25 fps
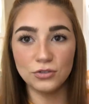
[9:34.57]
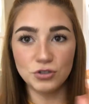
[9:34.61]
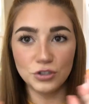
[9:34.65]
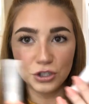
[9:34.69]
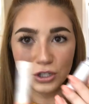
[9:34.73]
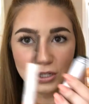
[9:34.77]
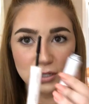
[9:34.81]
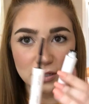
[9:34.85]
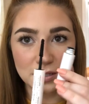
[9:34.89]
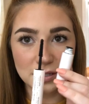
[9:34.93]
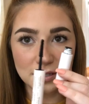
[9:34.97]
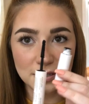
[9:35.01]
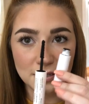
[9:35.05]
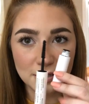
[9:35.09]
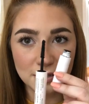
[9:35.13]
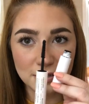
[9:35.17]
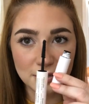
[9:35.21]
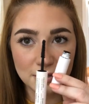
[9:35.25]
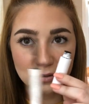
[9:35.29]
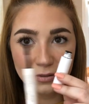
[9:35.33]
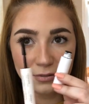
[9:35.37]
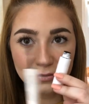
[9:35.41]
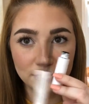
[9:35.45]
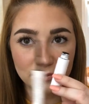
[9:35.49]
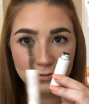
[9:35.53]

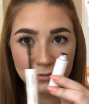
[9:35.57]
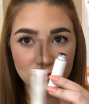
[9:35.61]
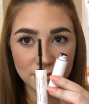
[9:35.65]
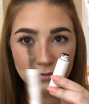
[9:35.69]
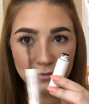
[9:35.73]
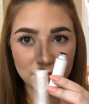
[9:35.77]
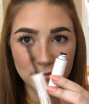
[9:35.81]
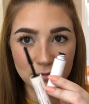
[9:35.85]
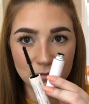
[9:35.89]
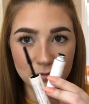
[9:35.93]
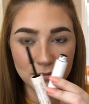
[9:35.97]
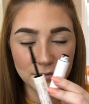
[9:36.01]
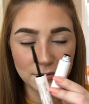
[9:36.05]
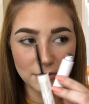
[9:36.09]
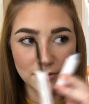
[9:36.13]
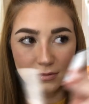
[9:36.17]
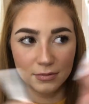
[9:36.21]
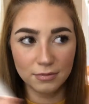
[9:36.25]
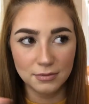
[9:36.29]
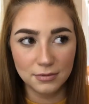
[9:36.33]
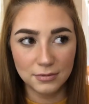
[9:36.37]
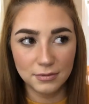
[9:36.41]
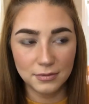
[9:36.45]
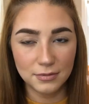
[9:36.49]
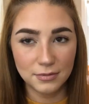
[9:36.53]
just
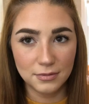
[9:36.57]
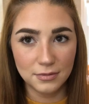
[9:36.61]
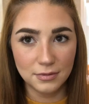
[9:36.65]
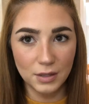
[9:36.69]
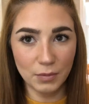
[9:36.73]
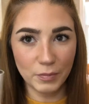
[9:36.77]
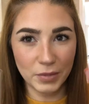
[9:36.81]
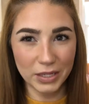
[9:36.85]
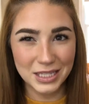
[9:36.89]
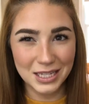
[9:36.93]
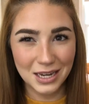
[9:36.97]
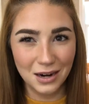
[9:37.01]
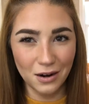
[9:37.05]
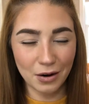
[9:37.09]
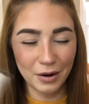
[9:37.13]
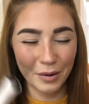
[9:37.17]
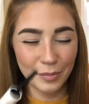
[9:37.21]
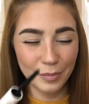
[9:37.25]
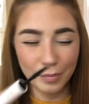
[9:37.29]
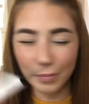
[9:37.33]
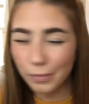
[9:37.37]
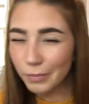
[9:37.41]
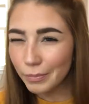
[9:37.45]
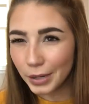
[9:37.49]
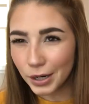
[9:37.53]
the mascara
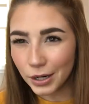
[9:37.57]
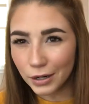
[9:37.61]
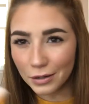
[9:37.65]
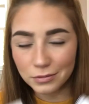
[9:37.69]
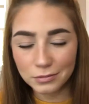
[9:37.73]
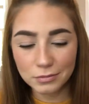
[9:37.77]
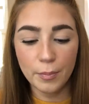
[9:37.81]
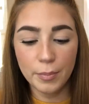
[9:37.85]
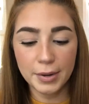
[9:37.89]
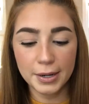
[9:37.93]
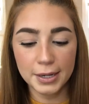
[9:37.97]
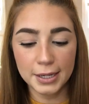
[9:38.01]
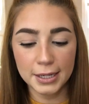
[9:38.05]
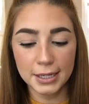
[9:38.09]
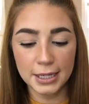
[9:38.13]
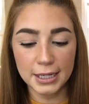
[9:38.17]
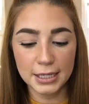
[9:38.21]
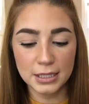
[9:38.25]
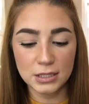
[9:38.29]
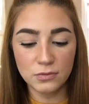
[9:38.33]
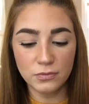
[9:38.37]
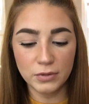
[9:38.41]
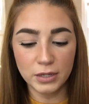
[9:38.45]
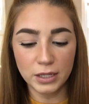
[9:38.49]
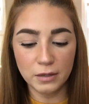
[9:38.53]
part, but
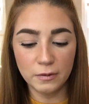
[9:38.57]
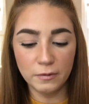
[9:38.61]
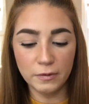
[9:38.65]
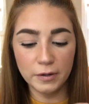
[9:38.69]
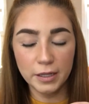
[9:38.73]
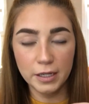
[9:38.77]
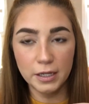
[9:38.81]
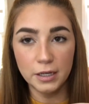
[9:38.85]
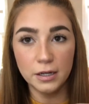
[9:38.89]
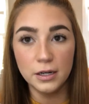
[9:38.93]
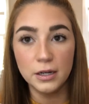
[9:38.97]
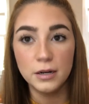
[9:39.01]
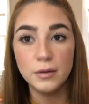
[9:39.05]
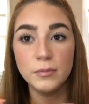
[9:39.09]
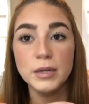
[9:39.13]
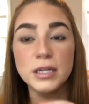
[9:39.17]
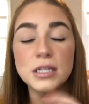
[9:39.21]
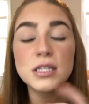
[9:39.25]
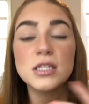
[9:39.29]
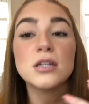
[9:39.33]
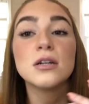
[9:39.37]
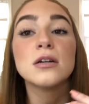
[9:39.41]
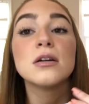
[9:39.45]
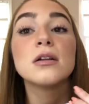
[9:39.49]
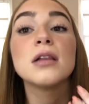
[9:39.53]
it's really, really good. It
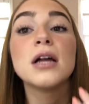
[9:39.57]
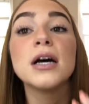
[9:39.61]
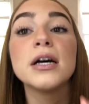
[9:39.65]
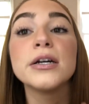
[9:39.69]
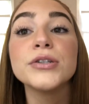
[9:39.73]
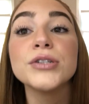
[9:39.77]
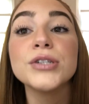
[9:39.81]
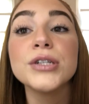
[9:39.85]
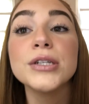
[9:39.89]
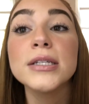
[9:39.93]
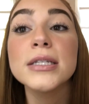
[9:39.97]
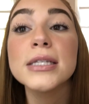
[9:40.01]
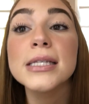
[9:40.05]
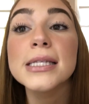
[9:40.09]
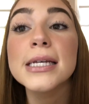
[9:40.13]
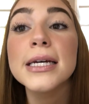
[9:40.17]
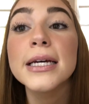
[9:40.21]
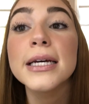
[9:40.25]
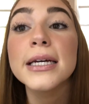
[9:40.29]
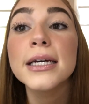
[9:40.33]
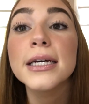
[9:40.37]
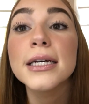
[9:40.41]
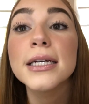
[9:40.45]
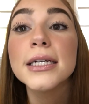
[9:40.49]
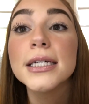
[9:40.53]
makes your lashes
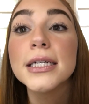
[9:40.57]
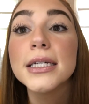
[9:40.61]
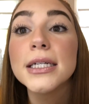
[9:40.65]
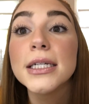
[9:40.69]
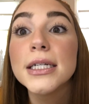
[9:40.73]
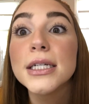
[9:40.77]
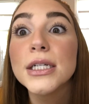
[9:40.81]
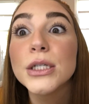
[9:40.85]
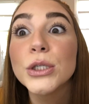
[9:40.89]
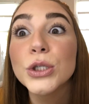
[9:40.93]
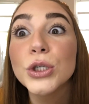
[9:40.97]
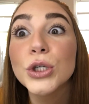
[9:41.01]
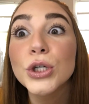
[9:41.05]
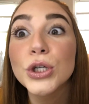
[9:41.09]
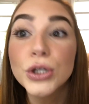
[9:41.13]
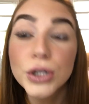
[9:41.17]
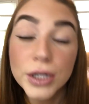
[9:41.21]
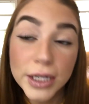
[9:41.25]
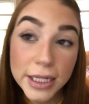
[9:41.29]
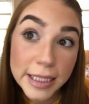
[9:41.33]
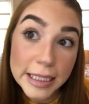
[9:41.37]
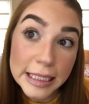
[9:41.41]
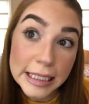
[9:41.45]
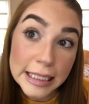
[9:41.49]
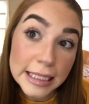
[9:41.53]
like
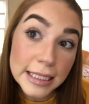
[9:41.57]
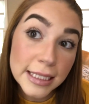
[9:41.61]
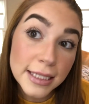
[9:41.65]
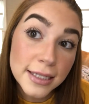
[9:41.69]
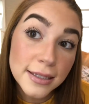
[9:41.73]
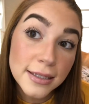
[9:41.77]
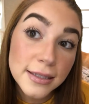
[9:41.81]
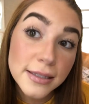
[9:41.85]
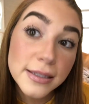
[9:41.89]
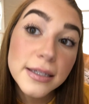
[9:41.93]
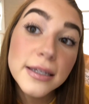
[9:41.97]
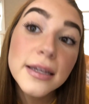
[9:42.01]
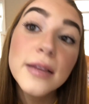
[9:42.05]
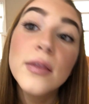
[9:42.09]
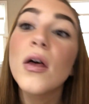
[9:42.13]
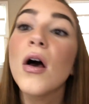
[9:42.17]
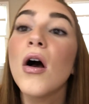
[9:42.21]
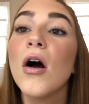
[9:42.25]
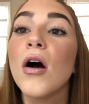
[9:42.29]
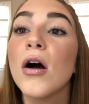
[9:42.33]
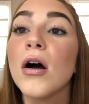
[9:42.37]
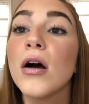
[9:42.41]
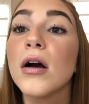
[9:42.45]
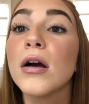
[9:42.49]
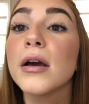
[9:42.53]
crazy
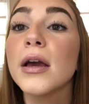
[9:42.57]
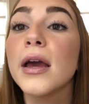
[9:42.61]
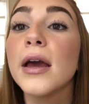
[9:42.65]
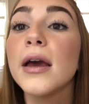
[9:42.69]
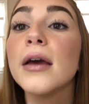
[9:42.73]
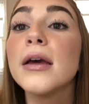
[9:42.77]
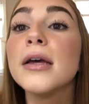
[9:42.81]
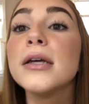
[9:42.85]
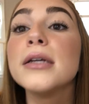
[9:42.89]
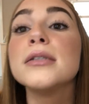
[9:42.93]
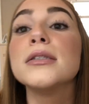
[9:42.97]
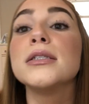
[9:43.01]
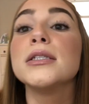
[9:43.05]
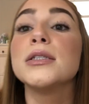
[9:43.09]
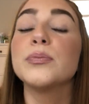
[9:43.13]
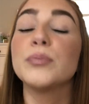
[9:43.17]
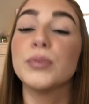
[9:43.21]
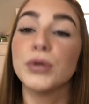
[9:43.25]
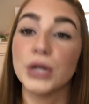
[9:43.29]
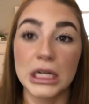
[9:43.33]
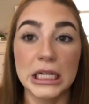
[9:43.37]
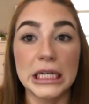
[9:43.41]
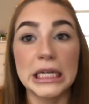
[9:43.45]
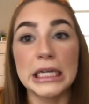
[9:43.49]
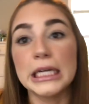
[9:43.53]
long and
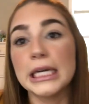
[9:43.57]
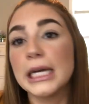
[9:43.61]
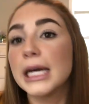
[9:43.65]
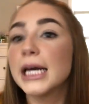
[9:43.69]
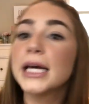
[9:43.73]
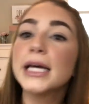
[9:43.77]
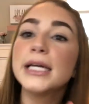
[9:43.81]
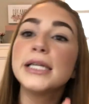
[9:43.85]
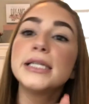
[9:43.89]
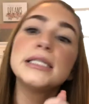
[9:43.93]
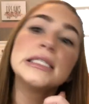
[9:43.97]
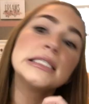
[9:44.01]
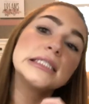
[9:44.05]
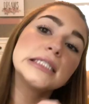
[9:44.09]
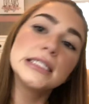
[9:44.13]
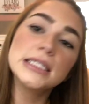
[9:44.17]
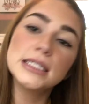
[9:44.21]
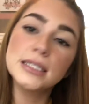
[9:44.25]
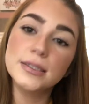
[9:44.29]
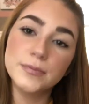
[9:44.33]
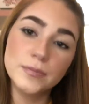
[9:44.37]
pretty and